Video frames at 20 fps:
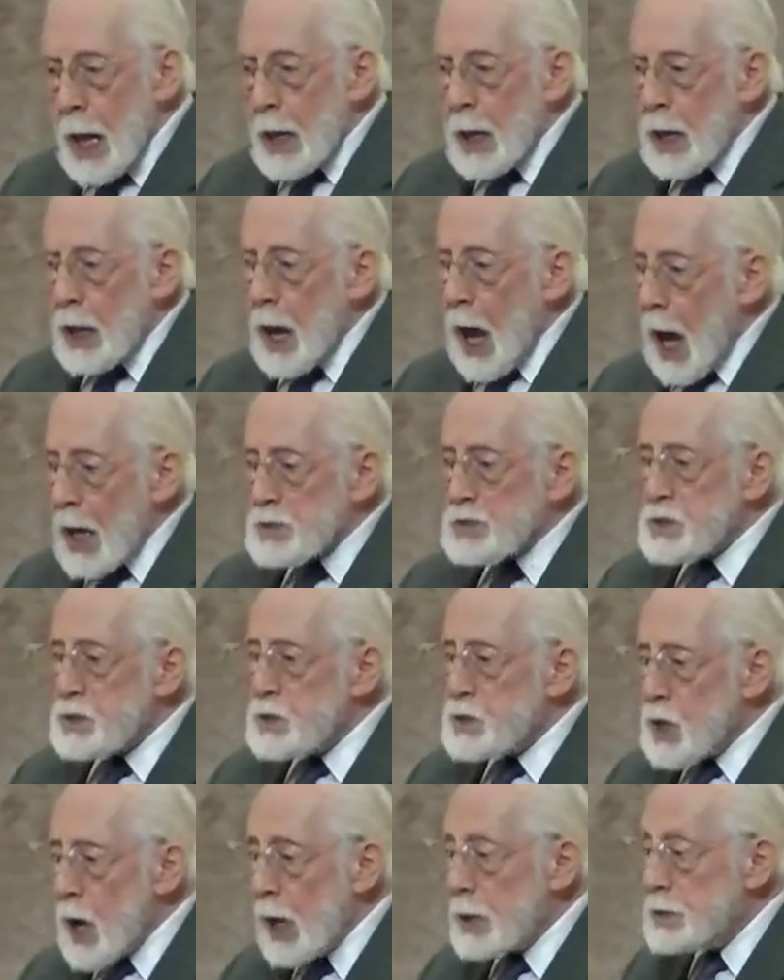He has
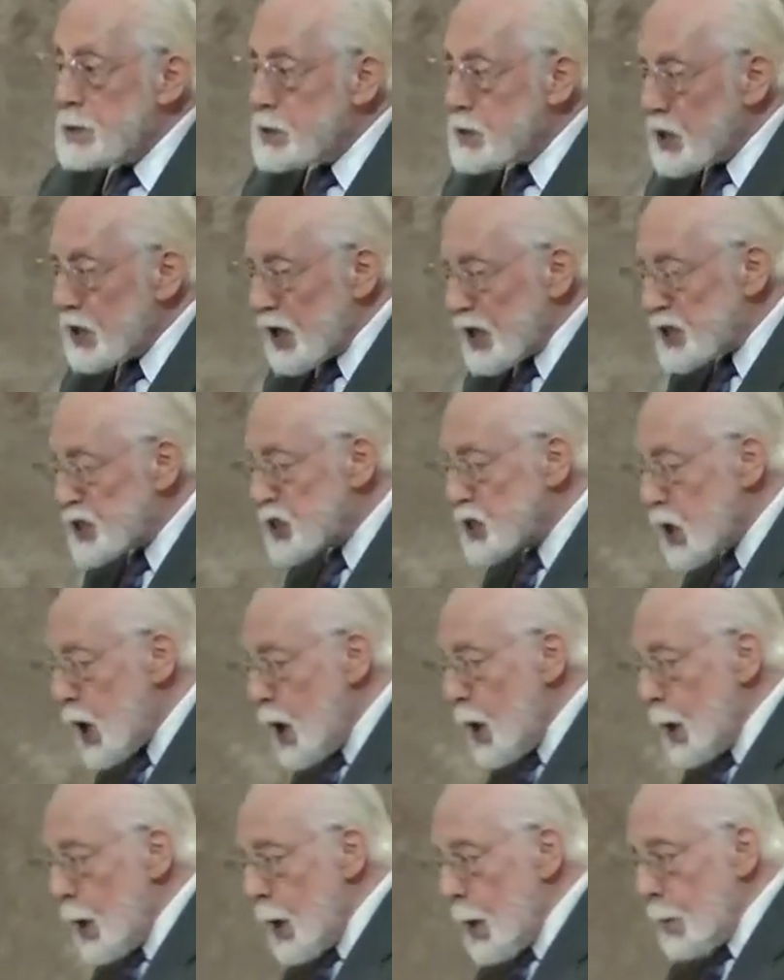judged us
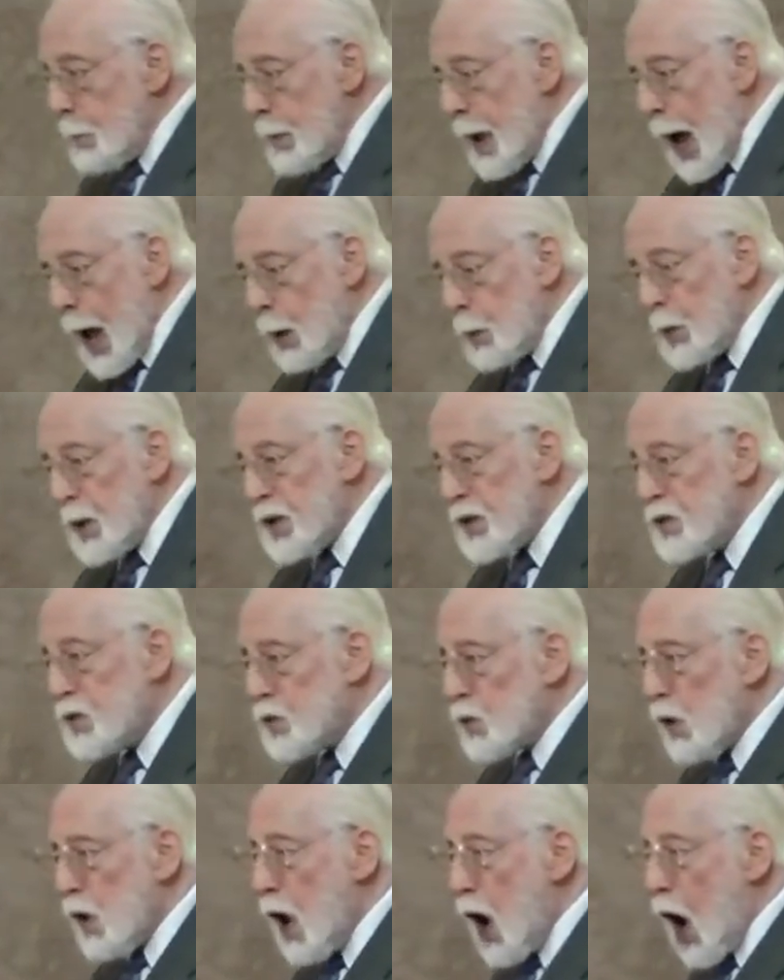by
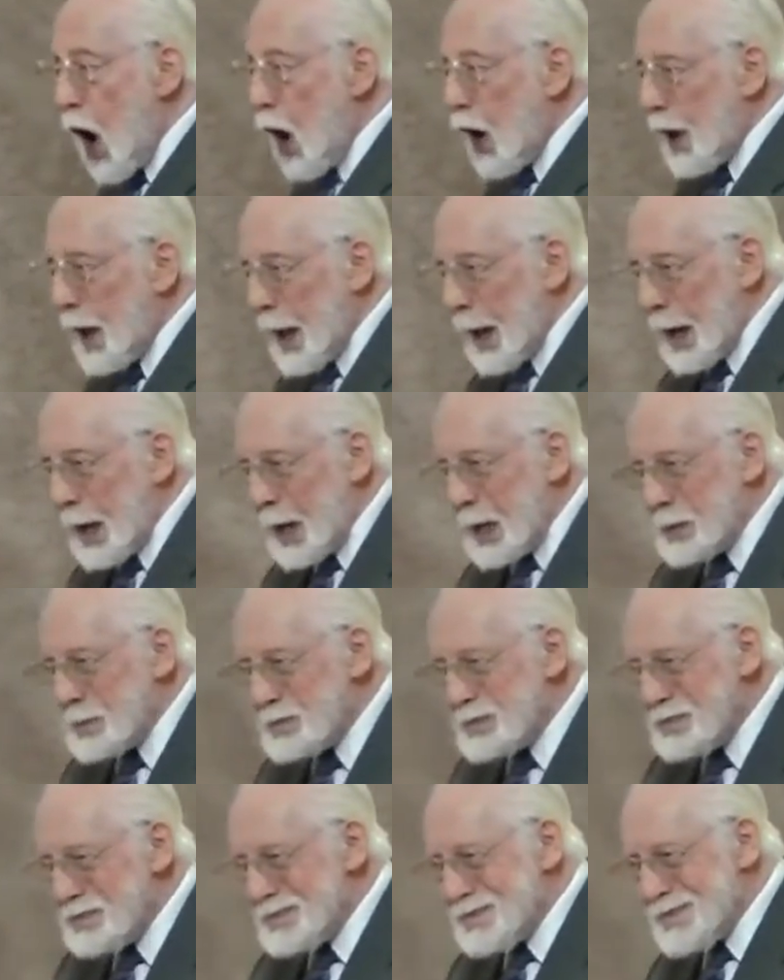withdrawing
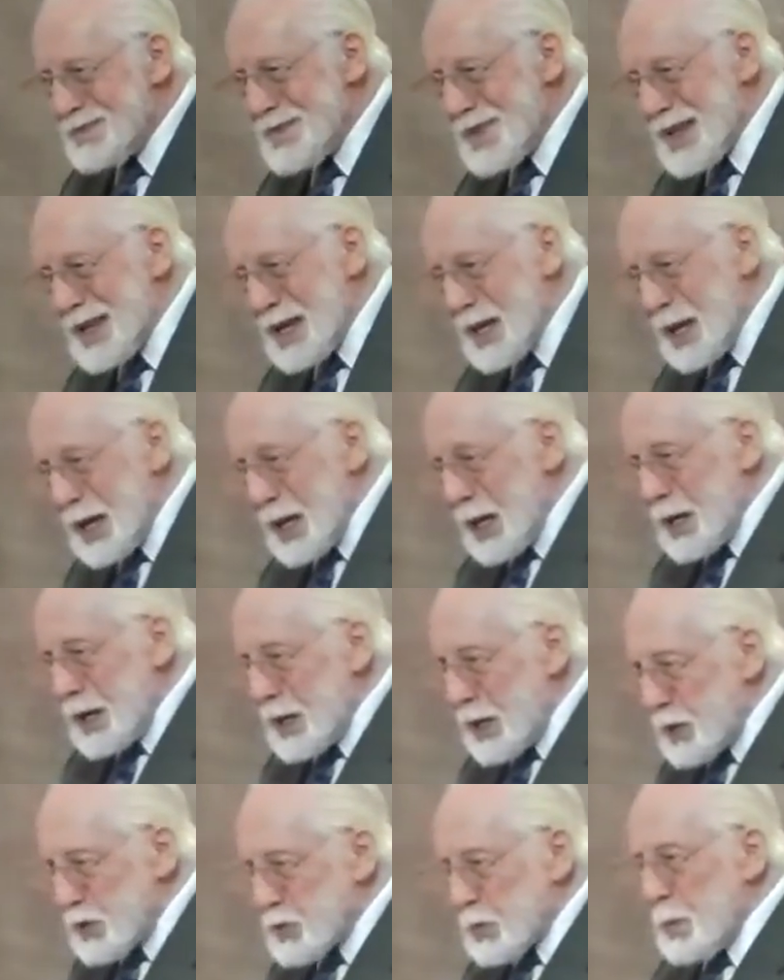
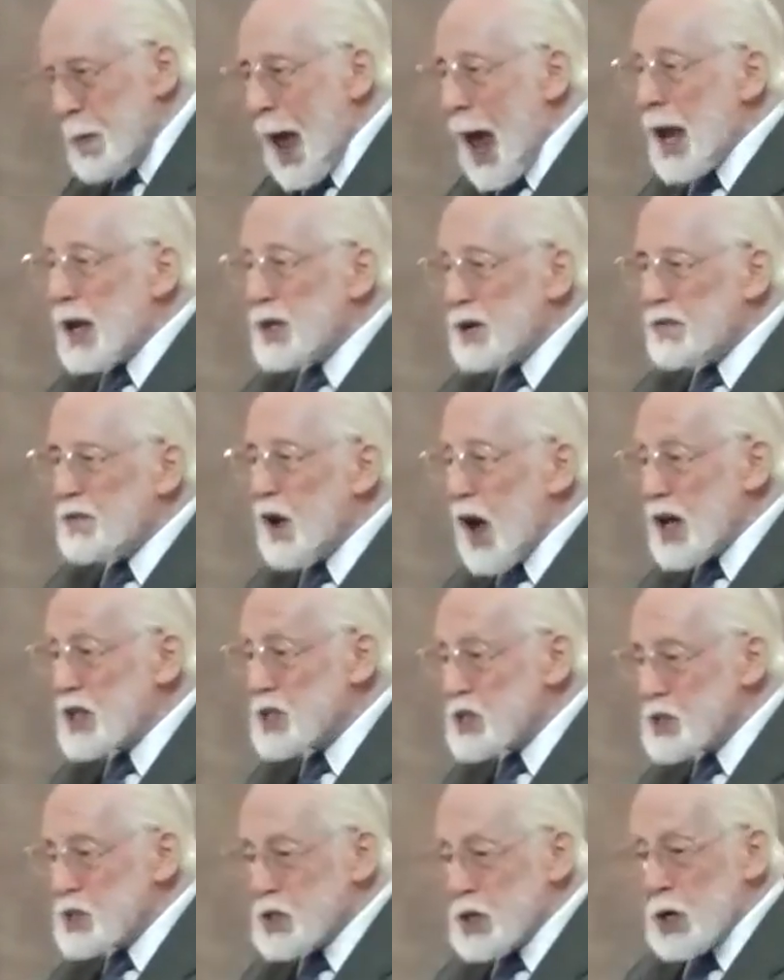his
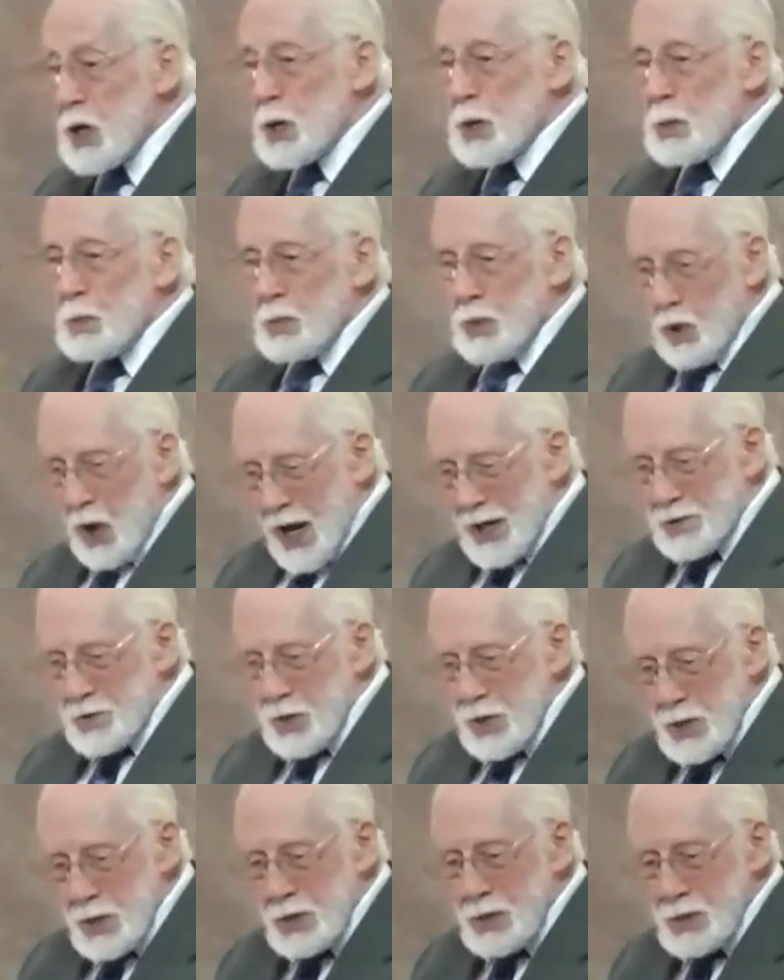manifest
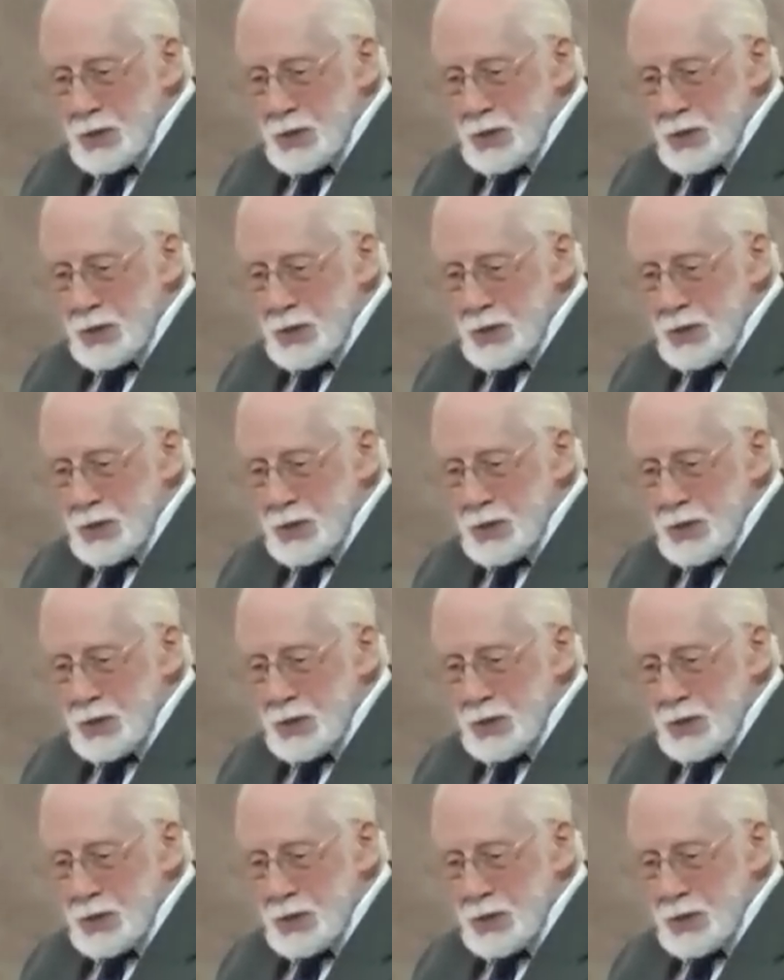presence.